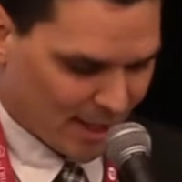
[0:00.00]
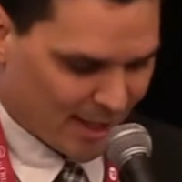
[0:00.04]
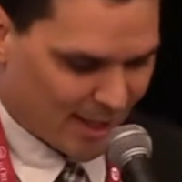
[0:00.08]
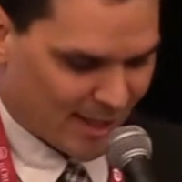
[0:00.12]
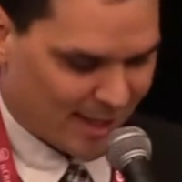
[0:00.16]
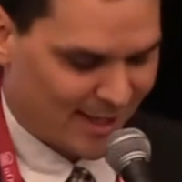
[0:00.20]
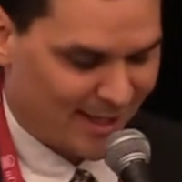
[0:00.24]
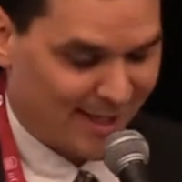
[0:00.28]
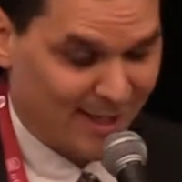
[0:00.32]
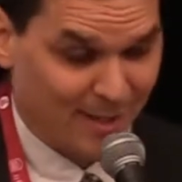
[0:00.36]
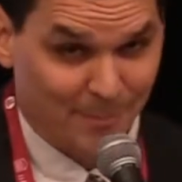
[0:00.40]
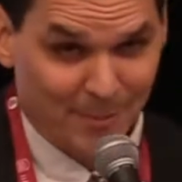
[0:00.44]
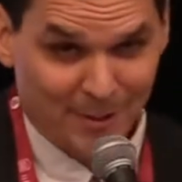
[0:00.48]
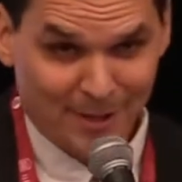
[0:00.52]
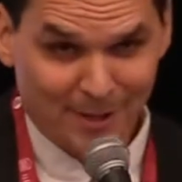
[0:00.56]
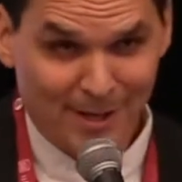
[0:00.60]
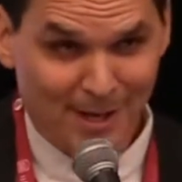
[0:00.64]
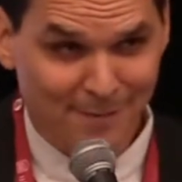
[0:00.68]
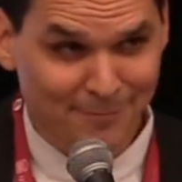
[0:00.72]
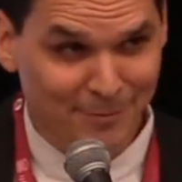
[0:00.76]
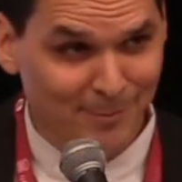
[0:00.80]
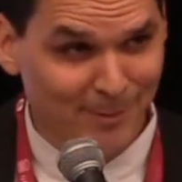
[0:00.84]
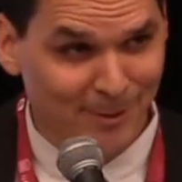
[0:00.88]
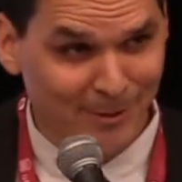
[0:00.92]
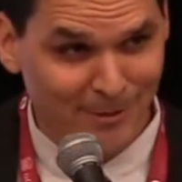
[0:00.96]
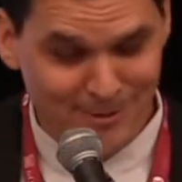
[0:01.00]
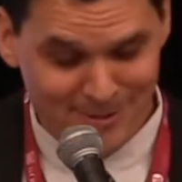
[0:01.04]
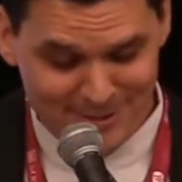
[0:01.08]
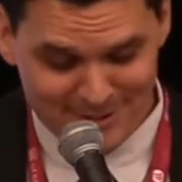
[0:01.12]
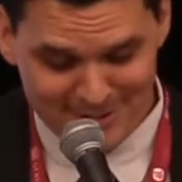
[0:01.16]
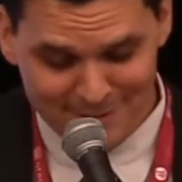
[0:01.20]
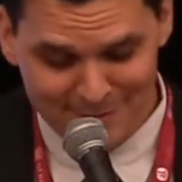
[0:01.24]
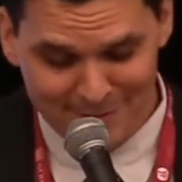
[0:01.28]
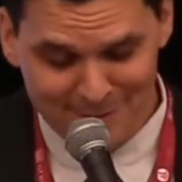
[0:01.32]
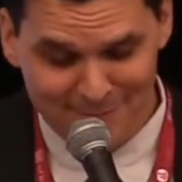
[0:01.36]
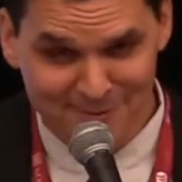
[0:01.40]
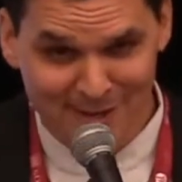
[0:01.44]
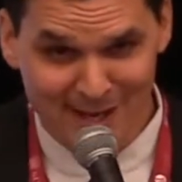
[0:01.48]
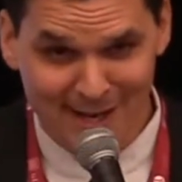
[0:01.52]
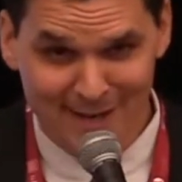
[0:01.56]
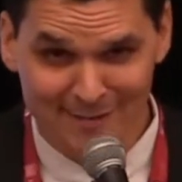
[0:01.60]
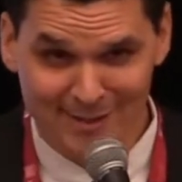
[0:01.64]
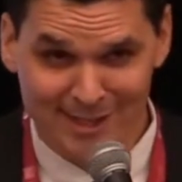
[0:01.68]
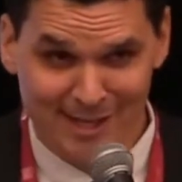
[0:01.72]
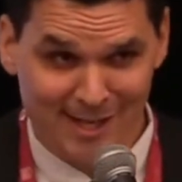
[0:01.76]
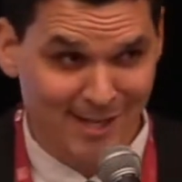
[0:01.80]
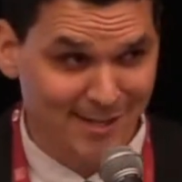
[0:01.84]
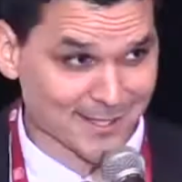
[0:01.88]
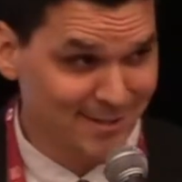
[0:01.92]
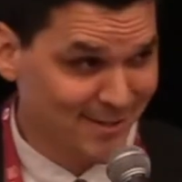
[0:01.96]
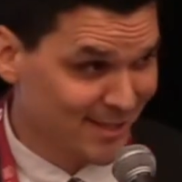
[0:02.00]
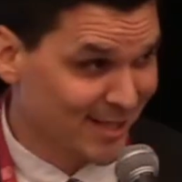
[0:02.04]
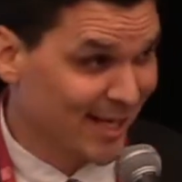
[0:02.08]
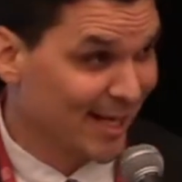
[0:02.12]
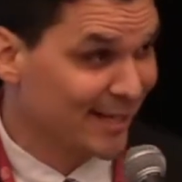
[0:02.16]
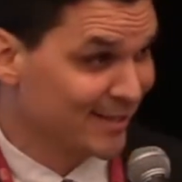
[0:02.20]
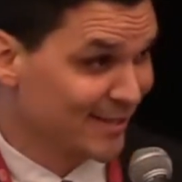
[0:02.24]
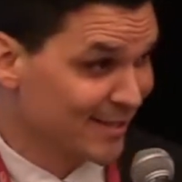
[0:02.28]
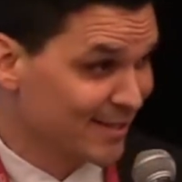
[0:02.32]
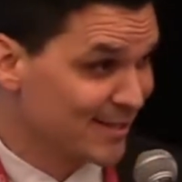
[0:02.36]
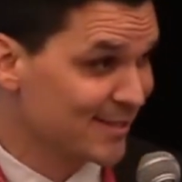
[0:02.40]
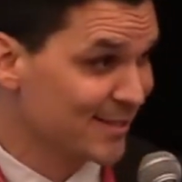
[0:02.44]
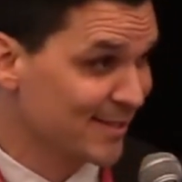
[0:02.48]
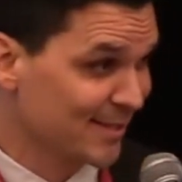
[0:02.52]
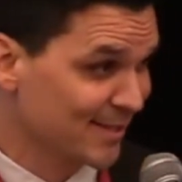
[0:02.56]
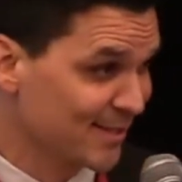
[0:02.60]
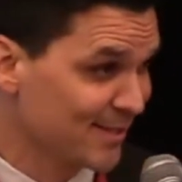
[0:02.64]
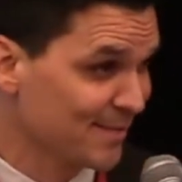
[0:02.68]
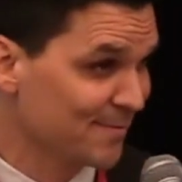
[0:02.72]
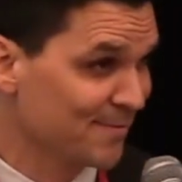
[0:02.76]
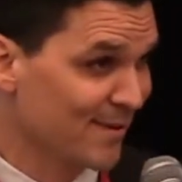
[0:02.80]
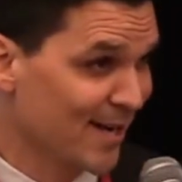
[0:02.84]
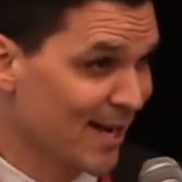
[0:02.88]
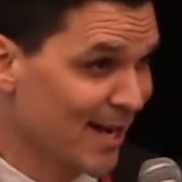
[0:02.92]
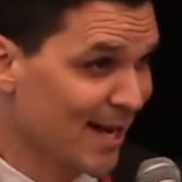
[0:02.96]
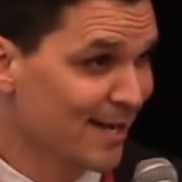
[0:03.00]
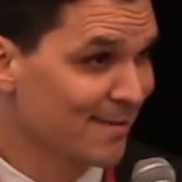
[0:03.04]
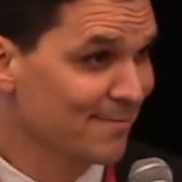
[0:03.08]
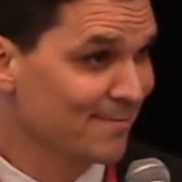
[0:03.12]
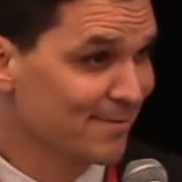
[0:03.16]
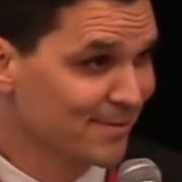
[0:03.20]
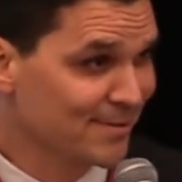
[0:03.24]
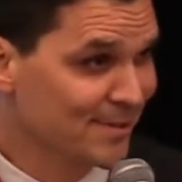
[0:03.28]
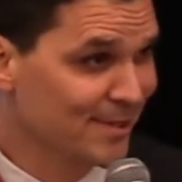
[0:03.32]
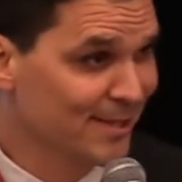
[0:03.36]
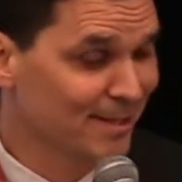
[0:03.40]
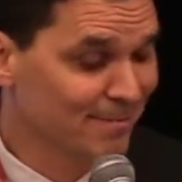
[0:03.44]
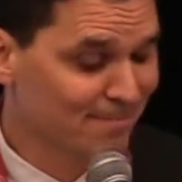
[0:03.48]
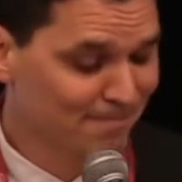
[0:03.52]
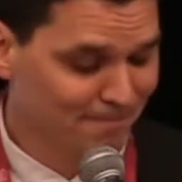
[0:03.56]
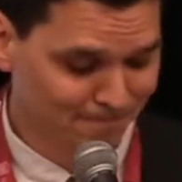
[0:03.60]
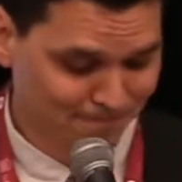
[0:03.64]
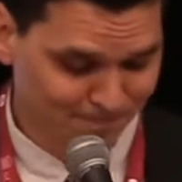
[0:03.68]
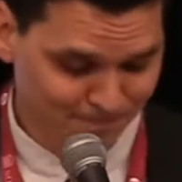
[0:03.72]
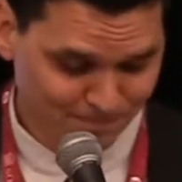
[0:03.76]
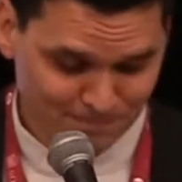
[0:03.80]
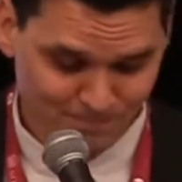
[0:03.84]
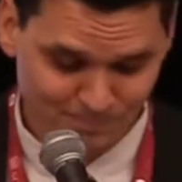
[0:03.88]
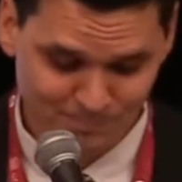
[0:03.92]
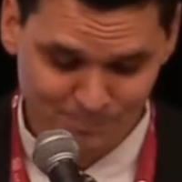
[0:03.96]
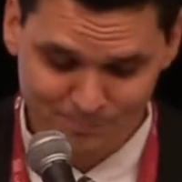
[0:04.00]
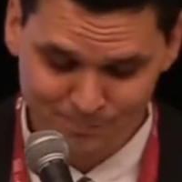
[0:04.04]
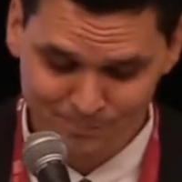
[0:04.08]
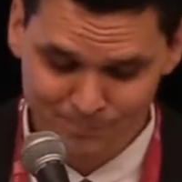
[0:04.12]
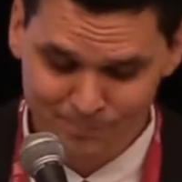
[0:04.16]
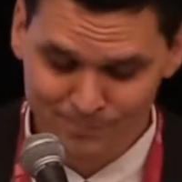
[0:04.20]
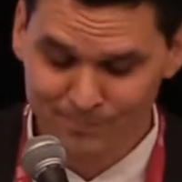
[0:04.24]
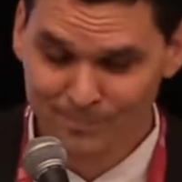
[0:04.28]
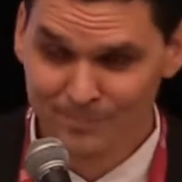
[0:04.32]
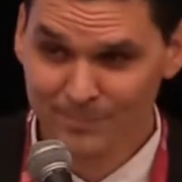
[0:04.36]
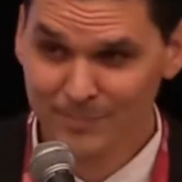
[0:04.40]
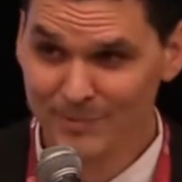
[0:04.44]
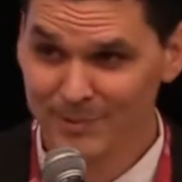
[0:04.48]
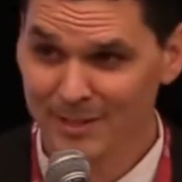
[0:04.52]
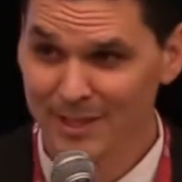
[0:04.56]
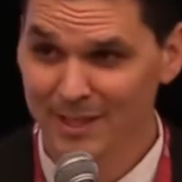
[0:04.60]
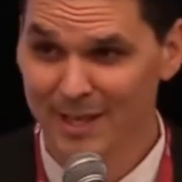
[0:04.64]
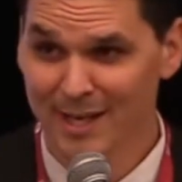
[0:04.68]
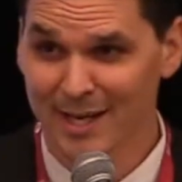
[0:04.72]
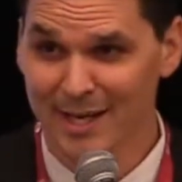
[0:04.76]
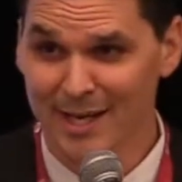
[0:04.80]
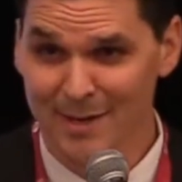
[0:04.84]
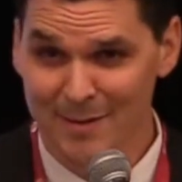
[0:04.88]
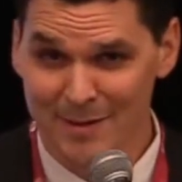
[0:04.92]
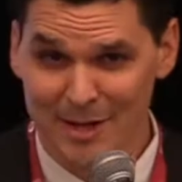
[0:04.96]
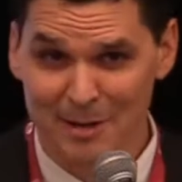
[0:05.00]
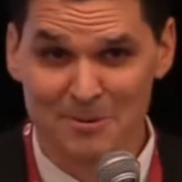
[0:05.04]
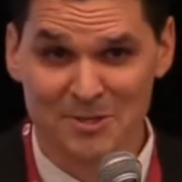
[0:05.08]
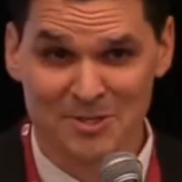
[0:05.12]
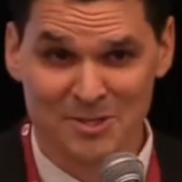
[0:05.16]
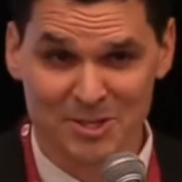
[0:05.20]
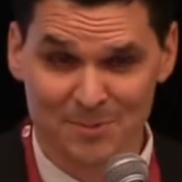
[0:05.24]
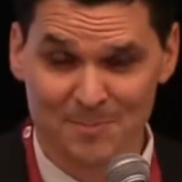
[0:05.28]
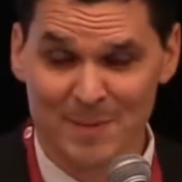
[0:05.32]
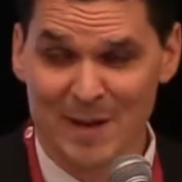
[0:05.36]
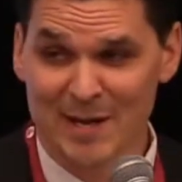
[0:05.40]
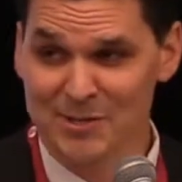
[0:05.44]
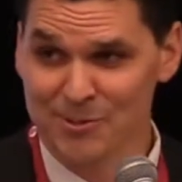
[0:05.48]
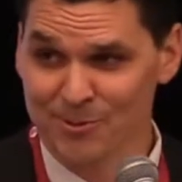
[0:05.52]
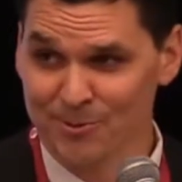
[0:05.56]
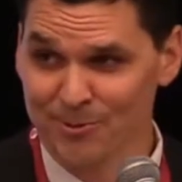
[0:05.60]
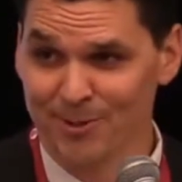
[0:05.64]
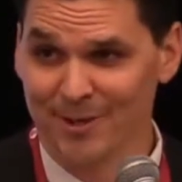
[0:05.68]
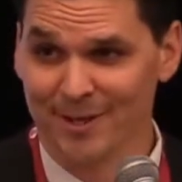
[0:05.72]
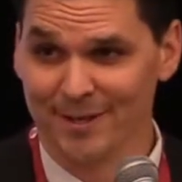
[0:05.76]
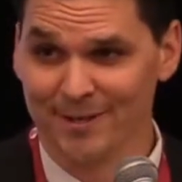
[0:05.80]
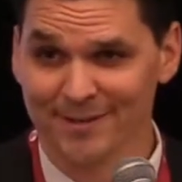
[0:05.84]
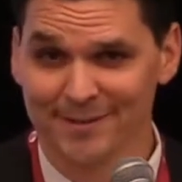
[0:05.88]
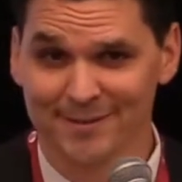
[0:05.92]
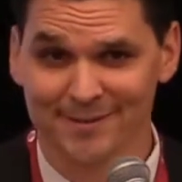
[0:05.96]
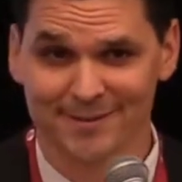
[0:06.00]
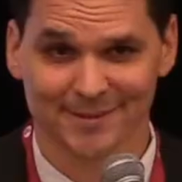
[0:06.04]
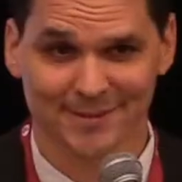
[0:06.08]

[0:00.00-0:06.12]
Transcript: But enough about the 75 guys. The 1965 team, that was a special one.